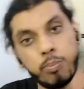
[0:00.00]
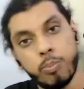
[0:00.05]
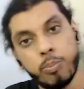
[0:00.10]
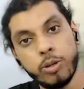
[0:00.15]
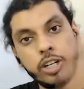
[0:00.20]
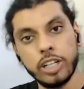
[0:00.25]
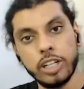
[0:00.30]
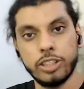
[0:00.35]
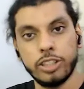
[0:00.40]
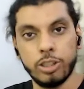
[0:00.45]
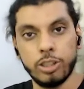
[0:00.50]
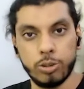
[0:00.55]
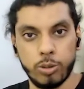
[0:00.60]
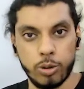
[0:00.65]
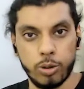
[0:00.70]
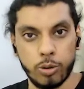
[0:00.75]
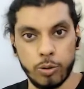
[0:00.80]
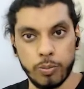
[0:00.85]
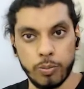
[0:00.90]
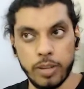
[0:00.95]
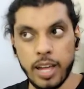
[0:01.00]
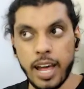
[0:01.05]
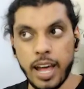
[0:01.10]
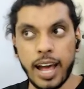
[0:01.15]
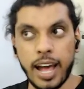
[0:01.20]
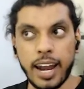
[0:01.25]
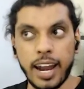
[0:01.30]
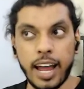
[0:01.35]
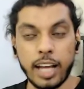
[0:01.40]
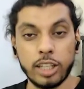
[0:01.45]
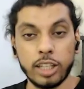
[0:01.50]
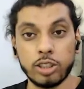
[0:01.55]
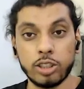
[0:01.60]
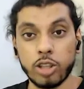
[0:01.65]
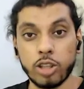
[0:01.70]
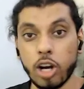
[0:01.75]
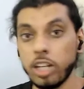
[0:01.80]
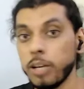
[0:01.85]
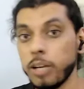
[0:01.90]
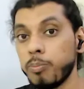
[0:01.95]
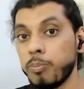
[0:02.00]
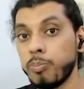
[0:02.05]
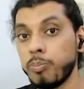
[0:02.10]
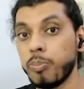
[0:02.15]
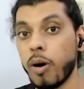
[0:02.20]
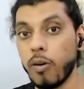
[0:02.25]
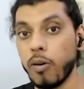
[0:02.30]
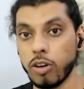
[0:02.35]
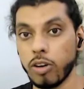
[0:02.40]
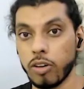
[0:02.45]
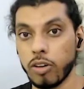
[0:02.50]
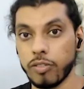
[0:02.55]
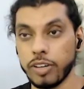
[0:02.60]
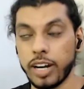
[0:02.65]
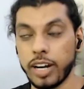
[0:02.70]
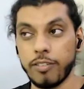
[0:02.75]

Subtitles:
put us into a room and I saw the power of it.